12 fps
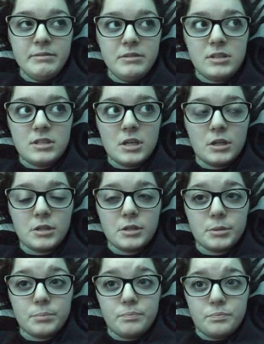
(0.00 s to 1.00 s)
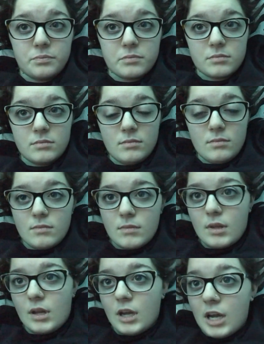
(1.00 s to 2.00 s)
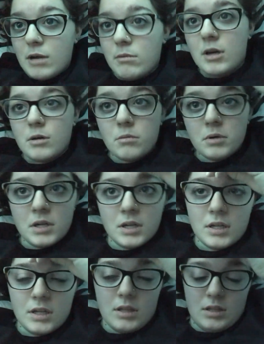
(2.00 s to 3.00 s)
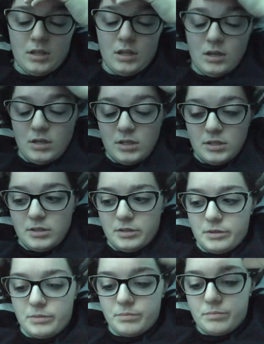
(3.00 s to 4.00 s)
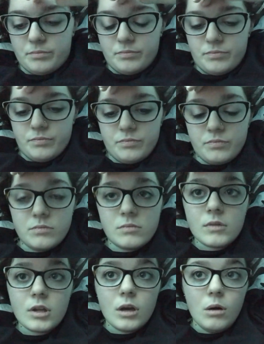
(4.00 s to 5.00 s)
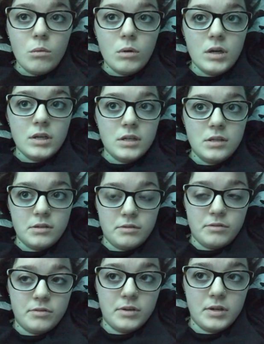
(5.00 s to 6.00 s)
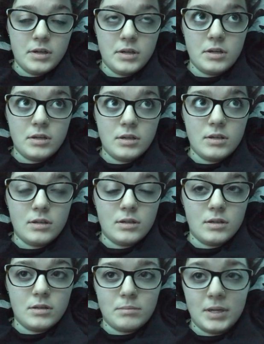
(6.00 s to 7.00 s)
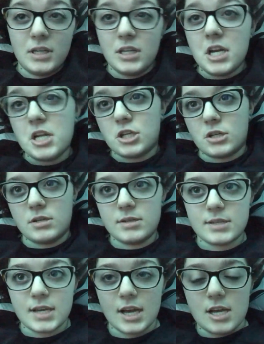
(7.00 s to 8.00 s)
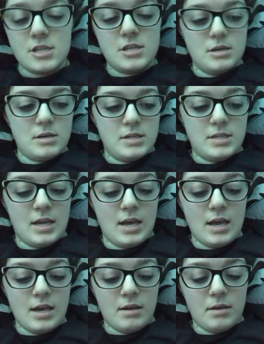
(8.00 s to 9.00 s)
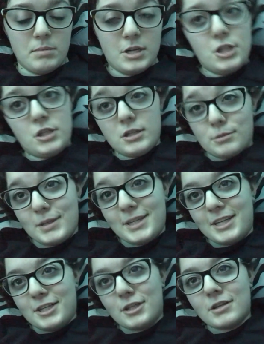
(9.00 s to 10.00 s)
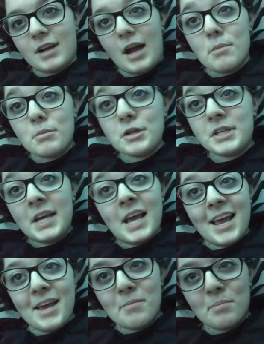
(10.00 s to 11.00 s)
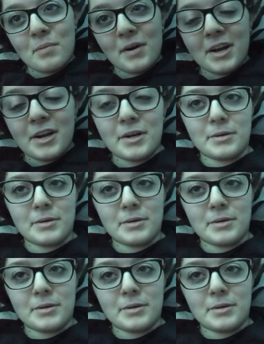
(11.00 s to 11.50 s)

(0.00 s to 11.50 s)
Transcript: so I went with one of my teachers, I guess you could say. I mean, she is my teacher. I'm her TA, but,